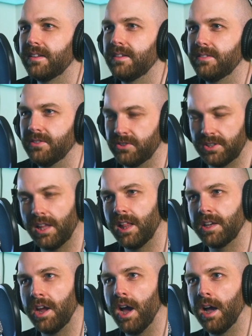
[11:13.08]
And yeah, just
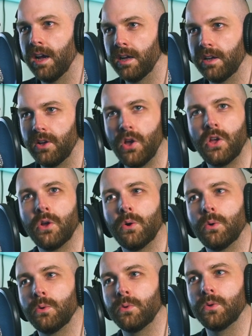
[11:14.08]
play cards or
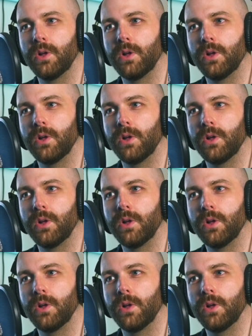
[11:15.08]
something.